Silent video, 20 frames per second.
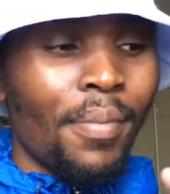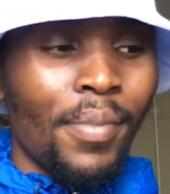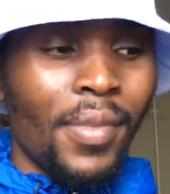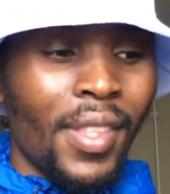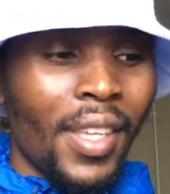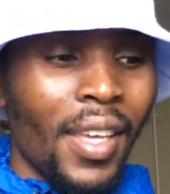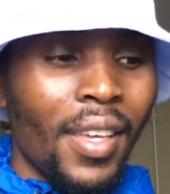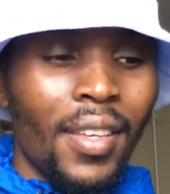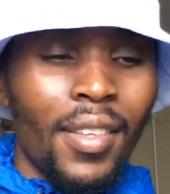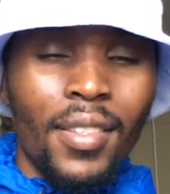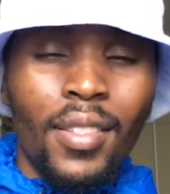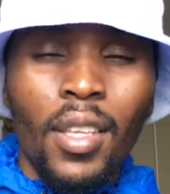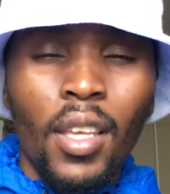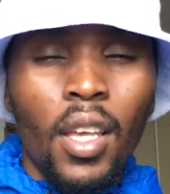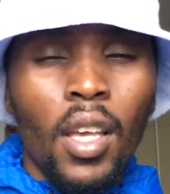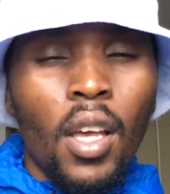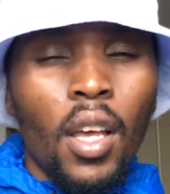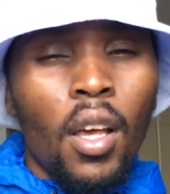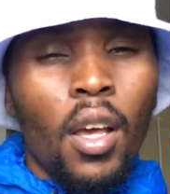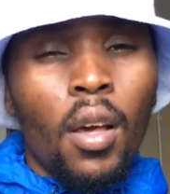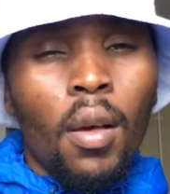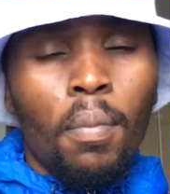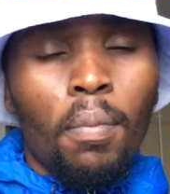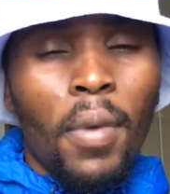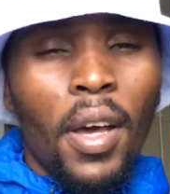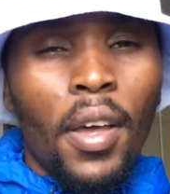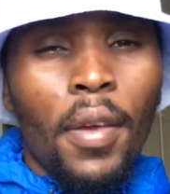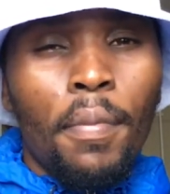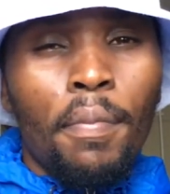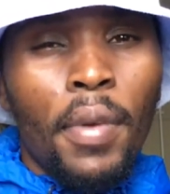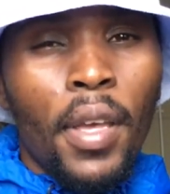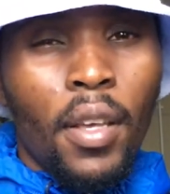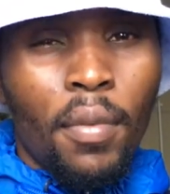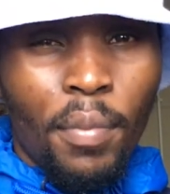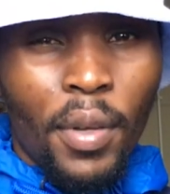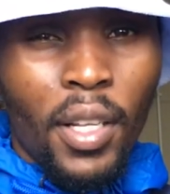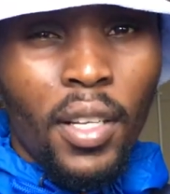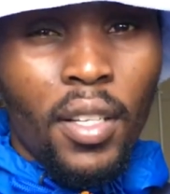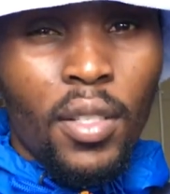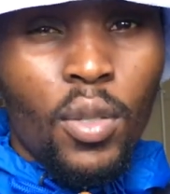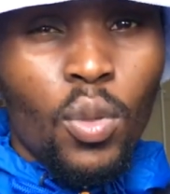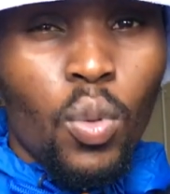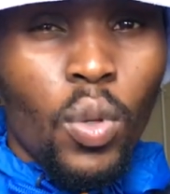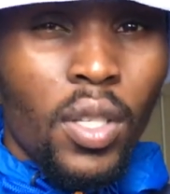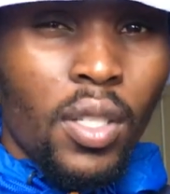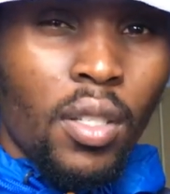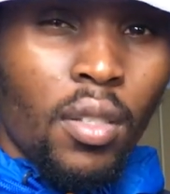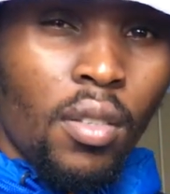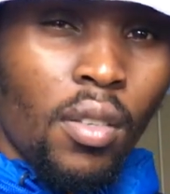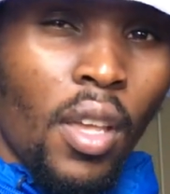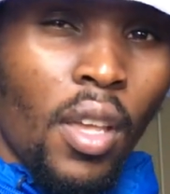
things, my bank balance was